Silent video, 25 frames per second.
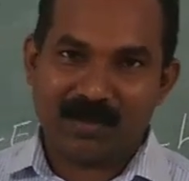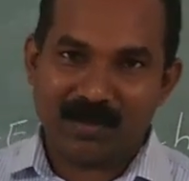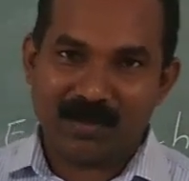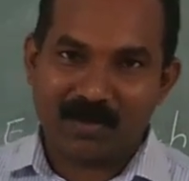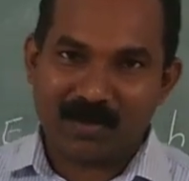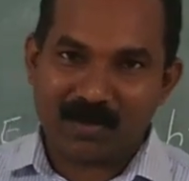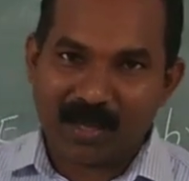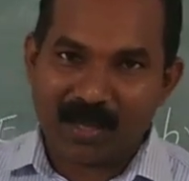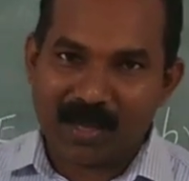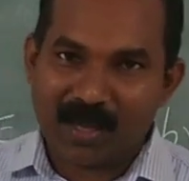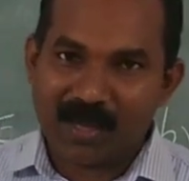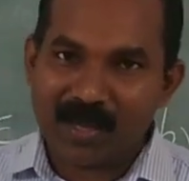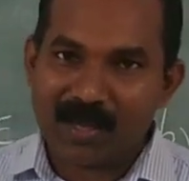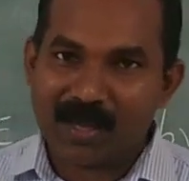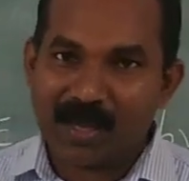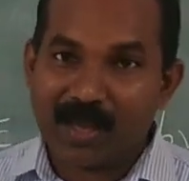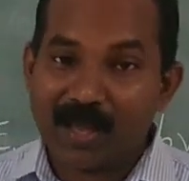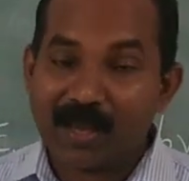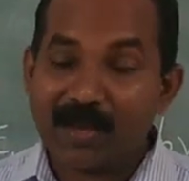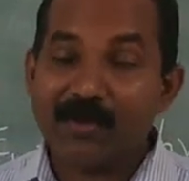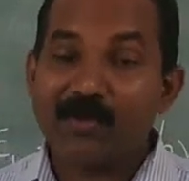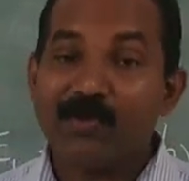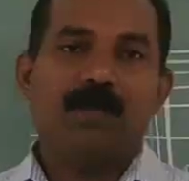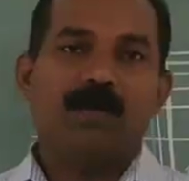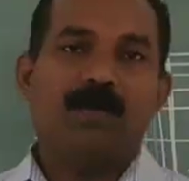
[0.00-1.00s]

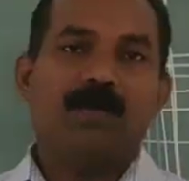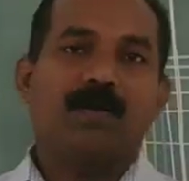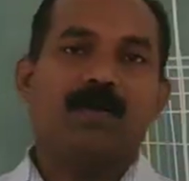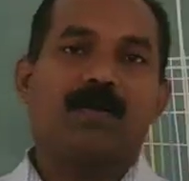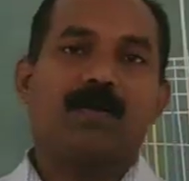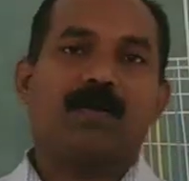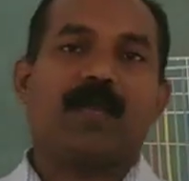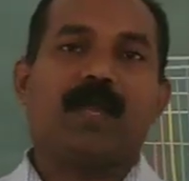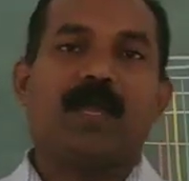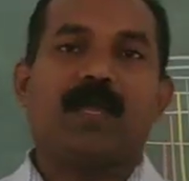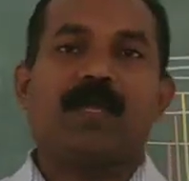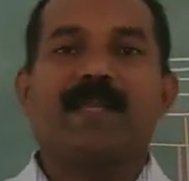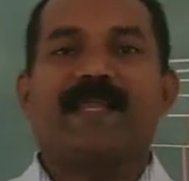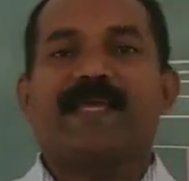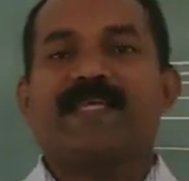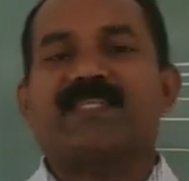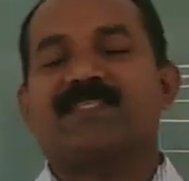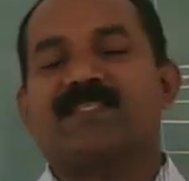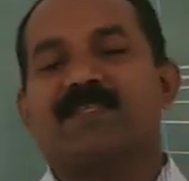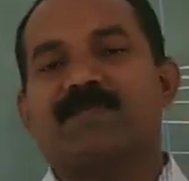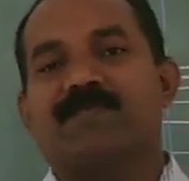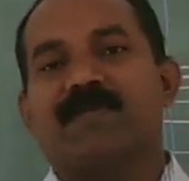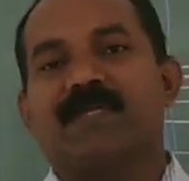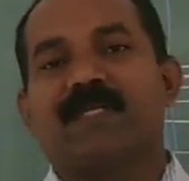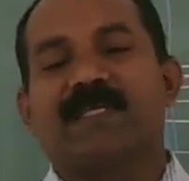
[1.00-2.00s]
Okay,
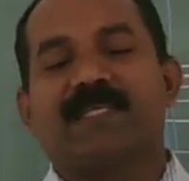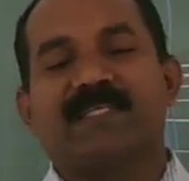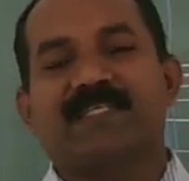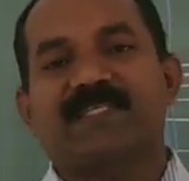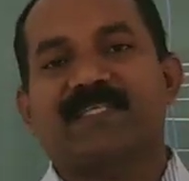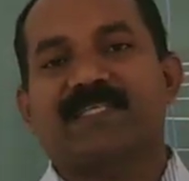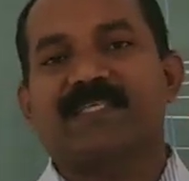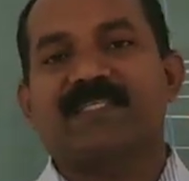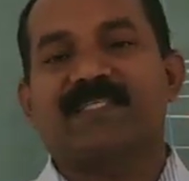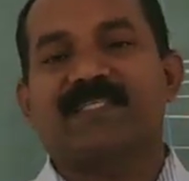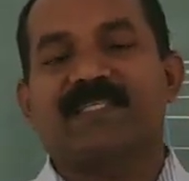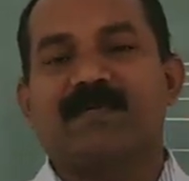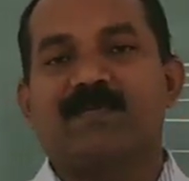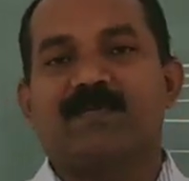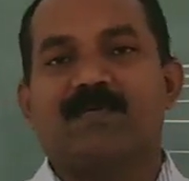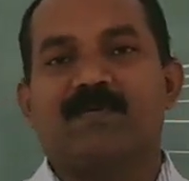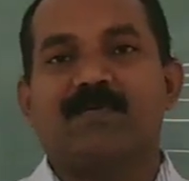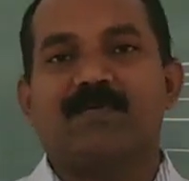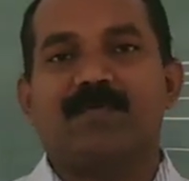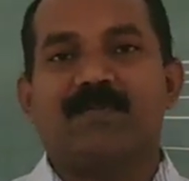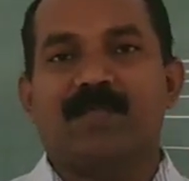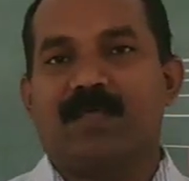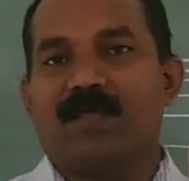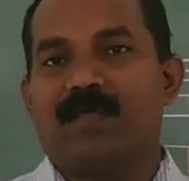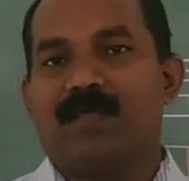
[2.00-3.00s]
next we discuss
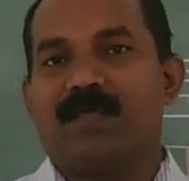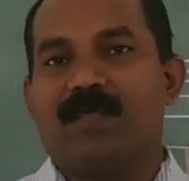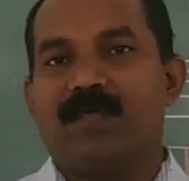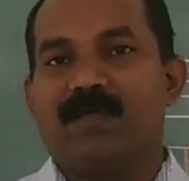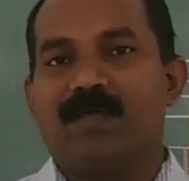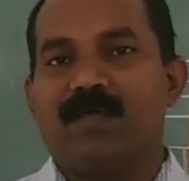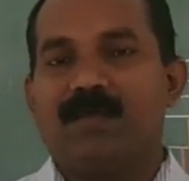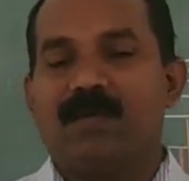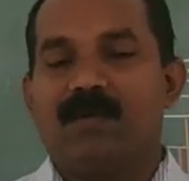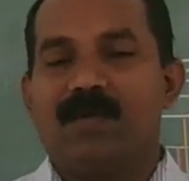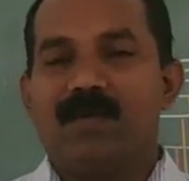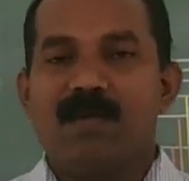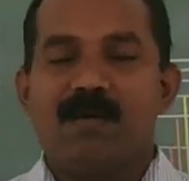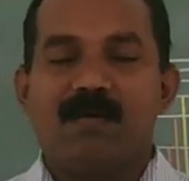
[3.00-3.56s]
about the